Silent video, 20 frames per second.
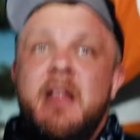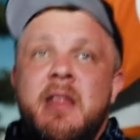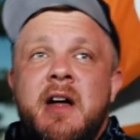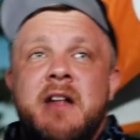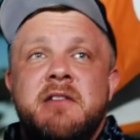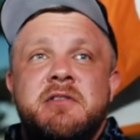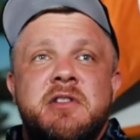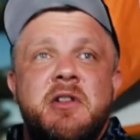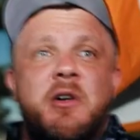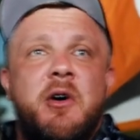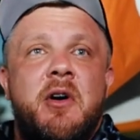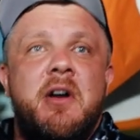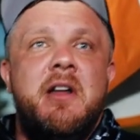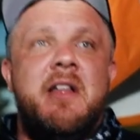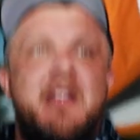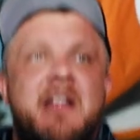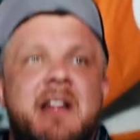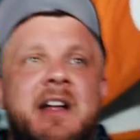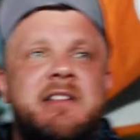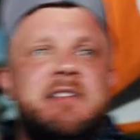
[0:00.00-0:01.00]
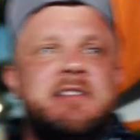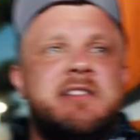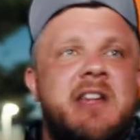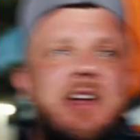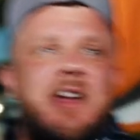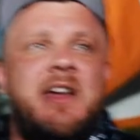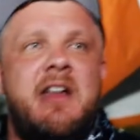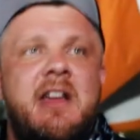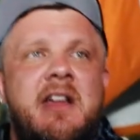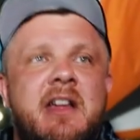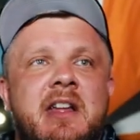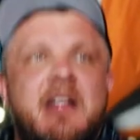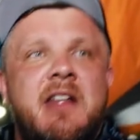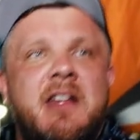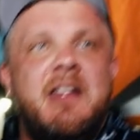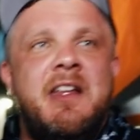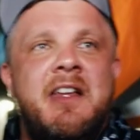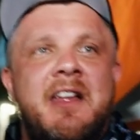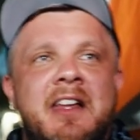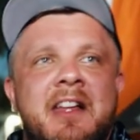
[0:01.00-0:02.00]
that's
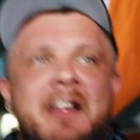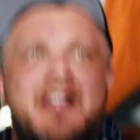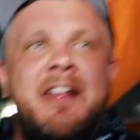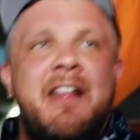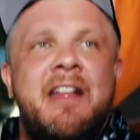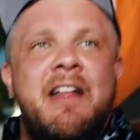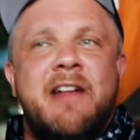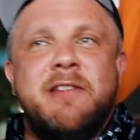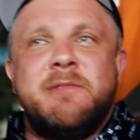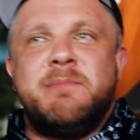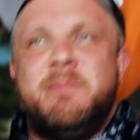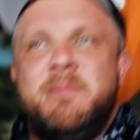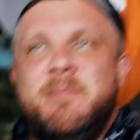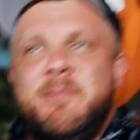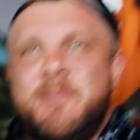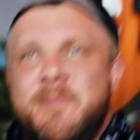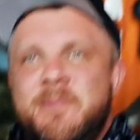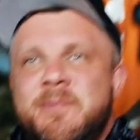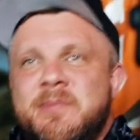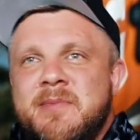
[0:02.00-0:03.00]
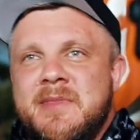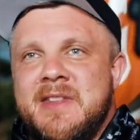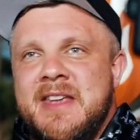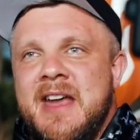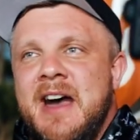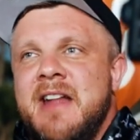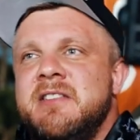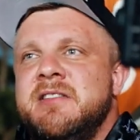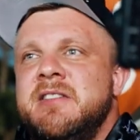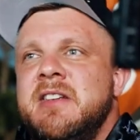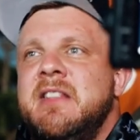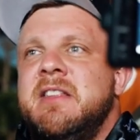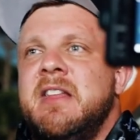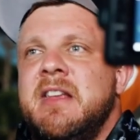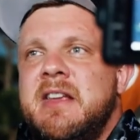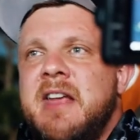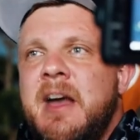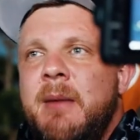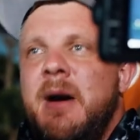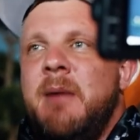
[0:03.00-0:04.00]
gutsy
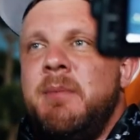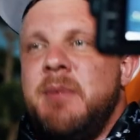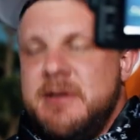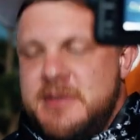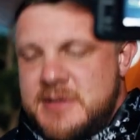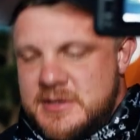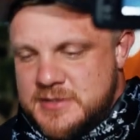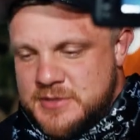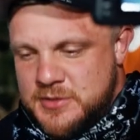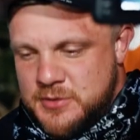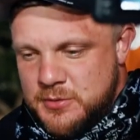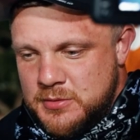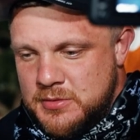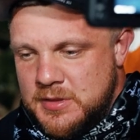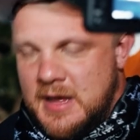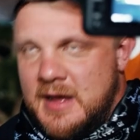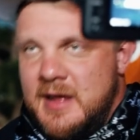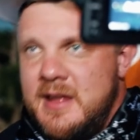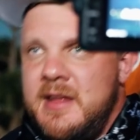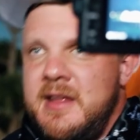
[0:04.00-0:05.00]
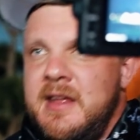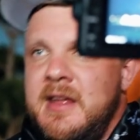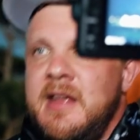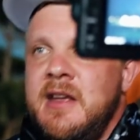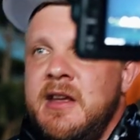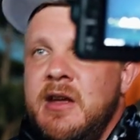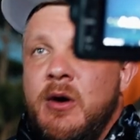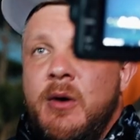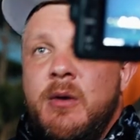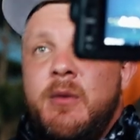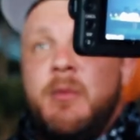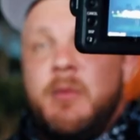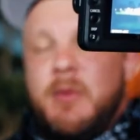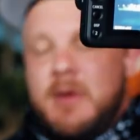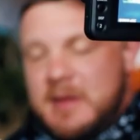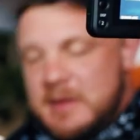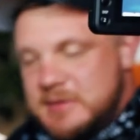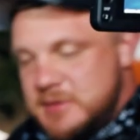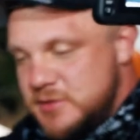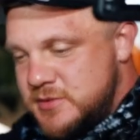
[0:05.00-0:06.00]
to come up and just do that. You know,
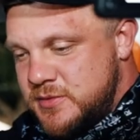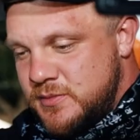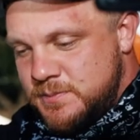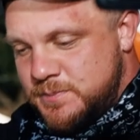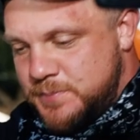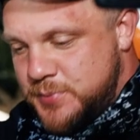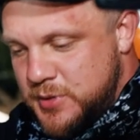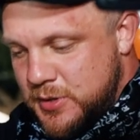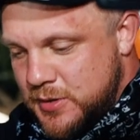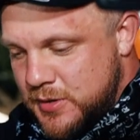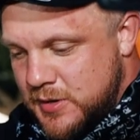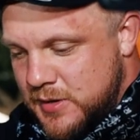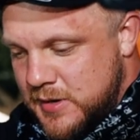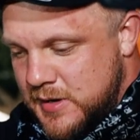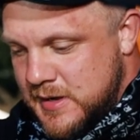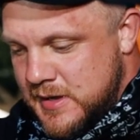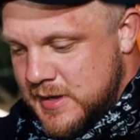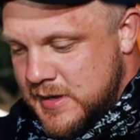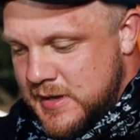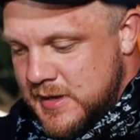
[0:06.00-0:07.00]
just pure